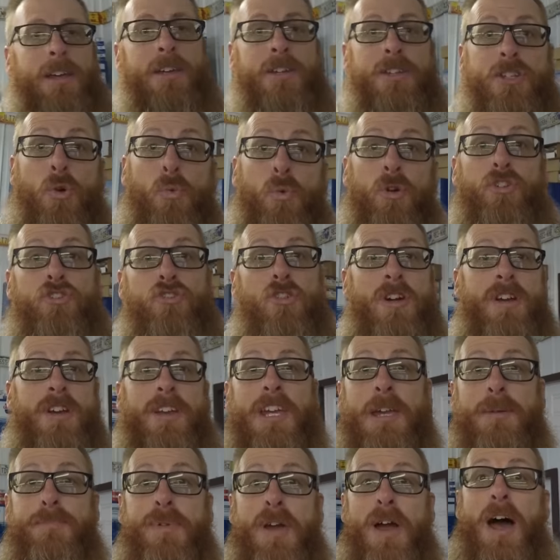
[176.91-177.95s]
So we'll try and
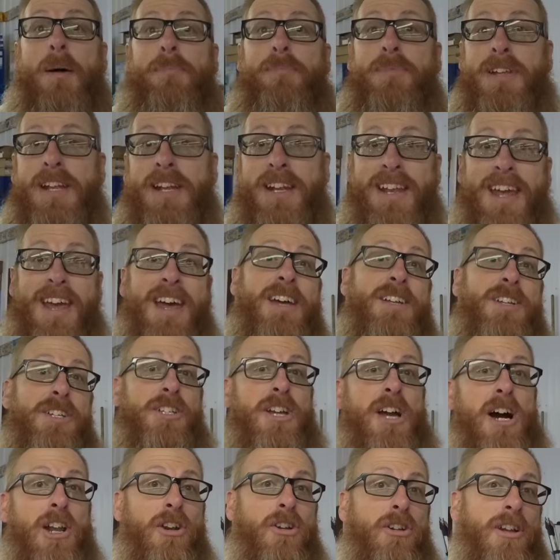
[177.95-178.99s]
keep you updated as
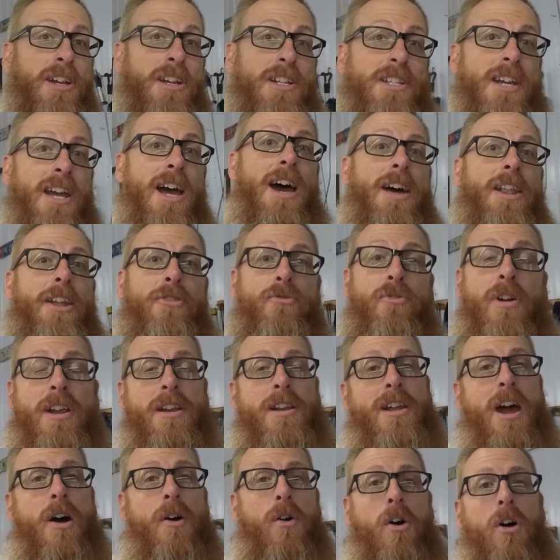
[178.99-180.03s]
color gets added. Right
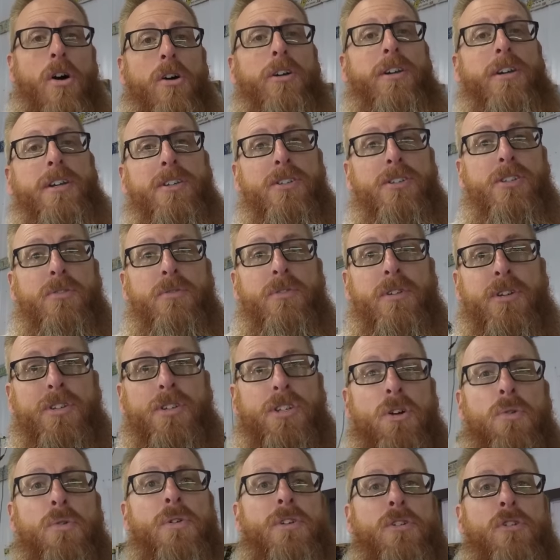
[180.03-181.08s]
now, all he's doing is
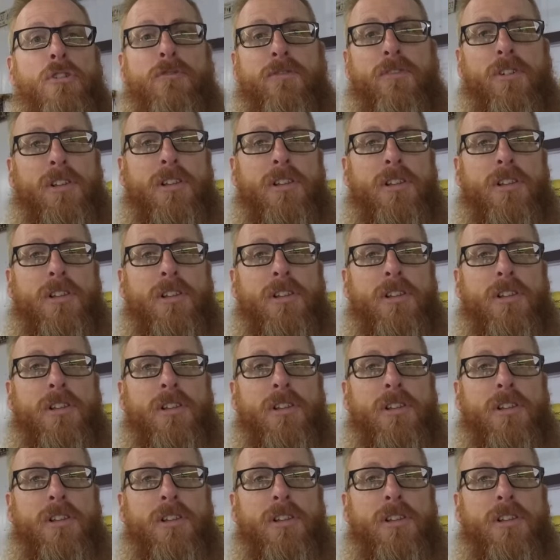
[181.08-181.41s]
going over a